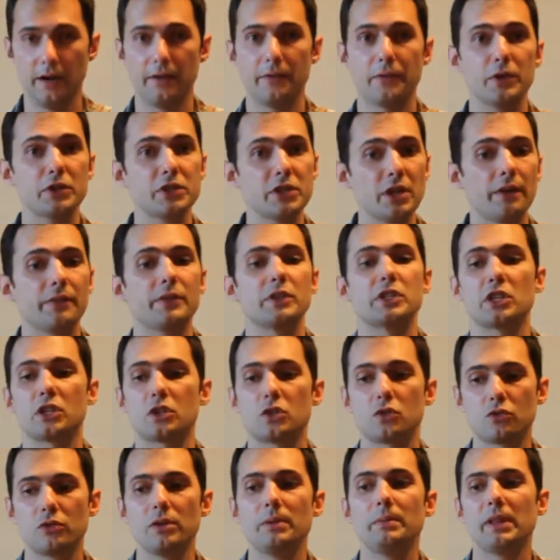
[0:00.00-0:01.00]
First off, it's
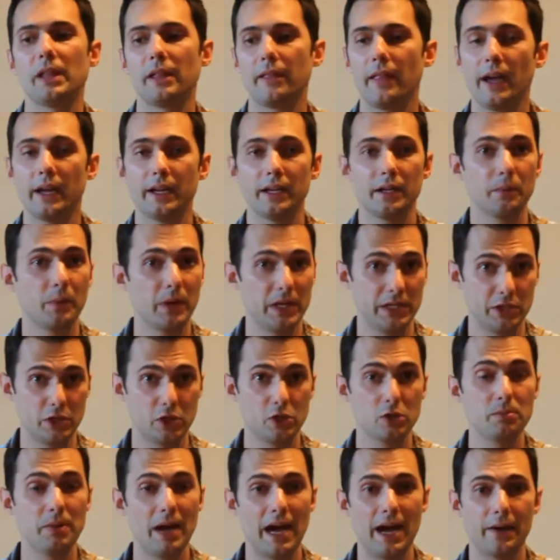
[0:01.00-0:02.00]
extremely light. It weighs
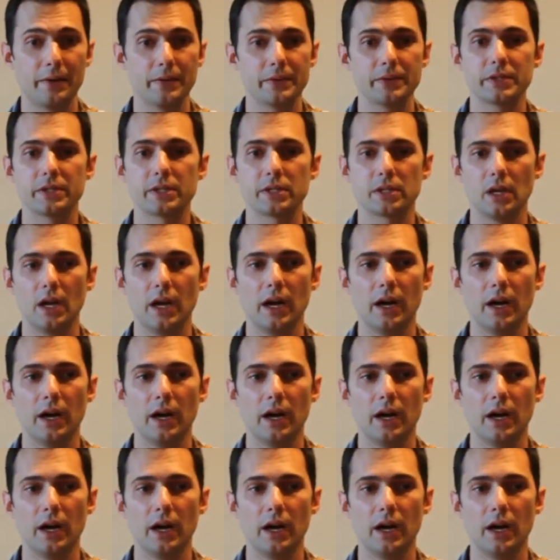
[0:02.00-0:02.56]
2 pounds,